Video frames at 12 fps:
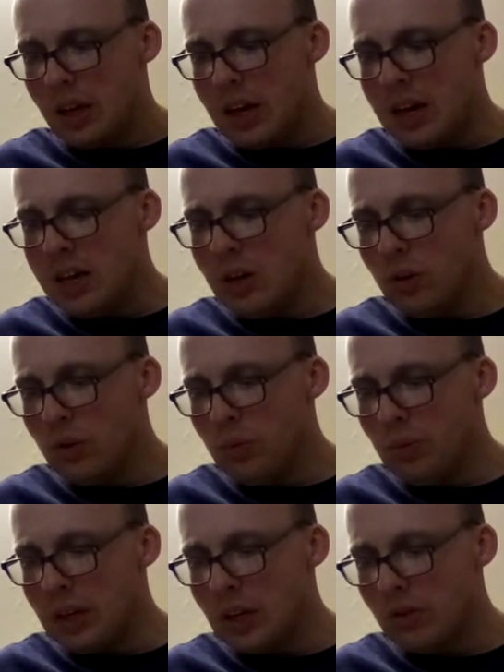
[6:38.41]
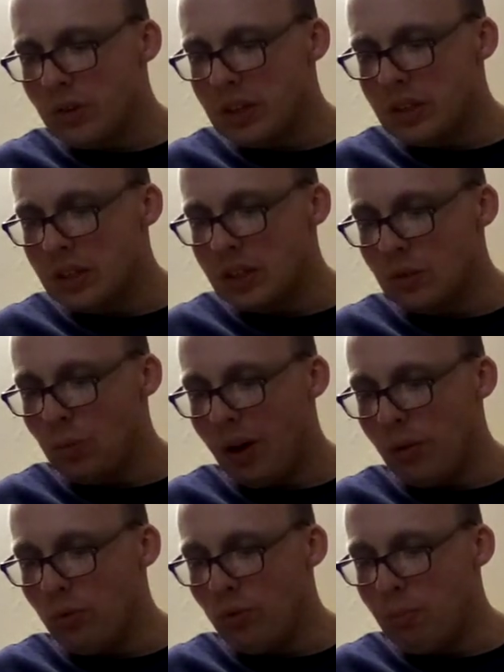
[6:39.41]
He who increases his
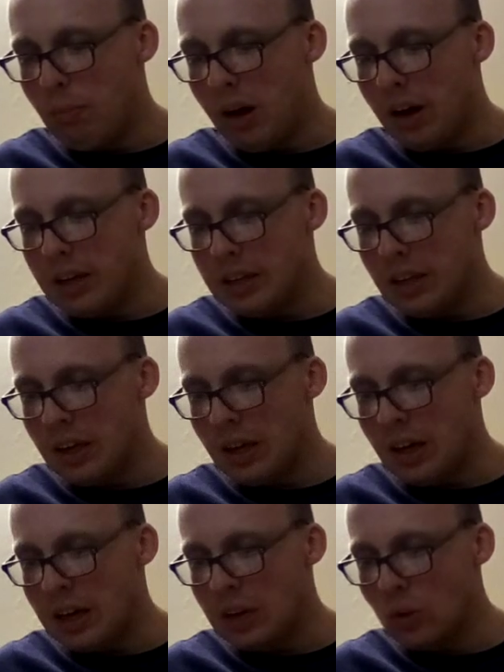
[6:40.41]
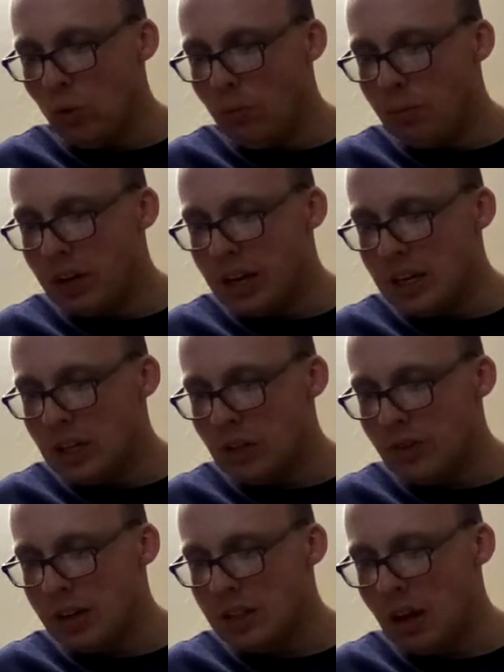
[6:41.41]
wealth by exorbitant
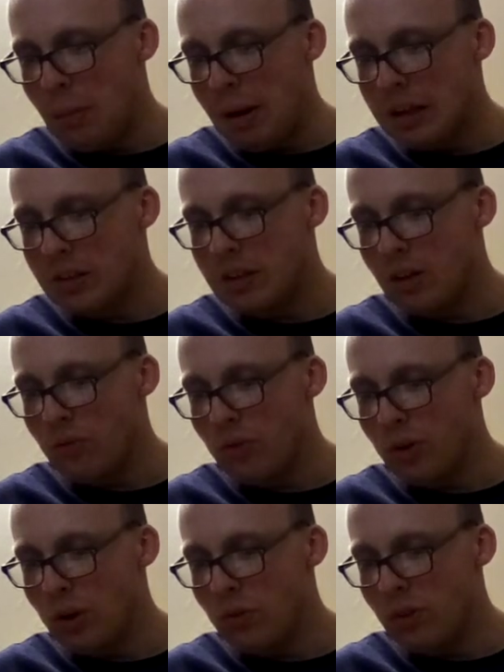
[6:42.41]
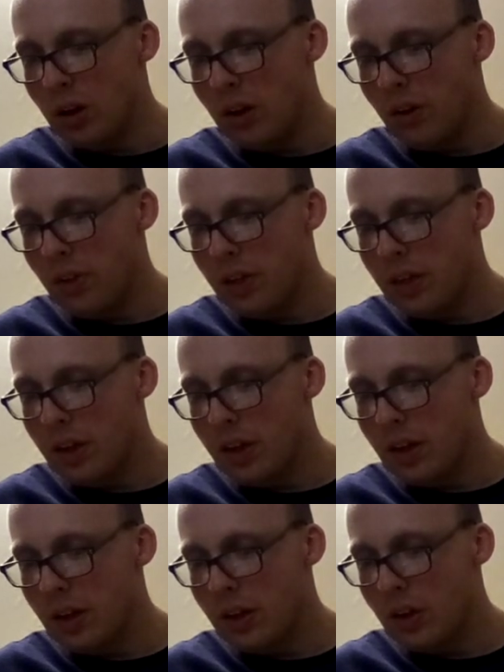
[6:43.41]
interest amasses it for another,
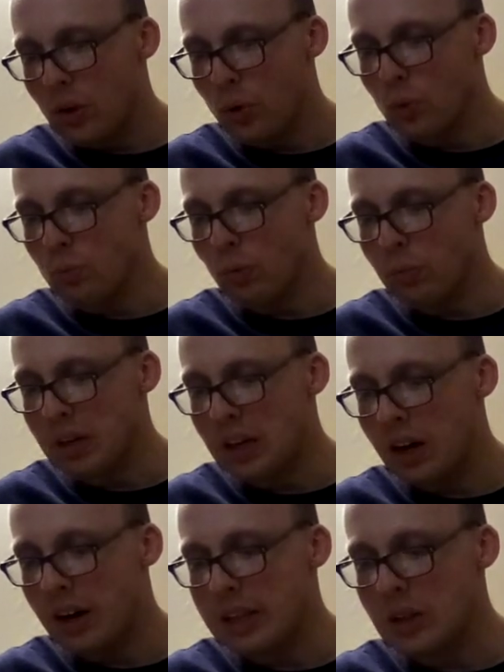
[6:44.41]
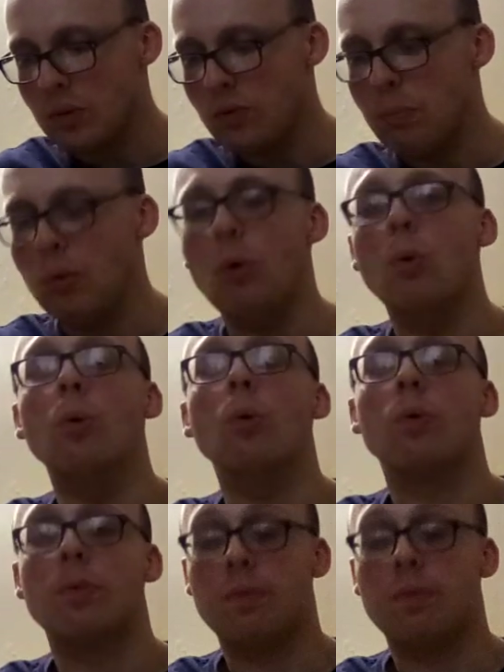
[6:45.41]
who will be kind to the poor.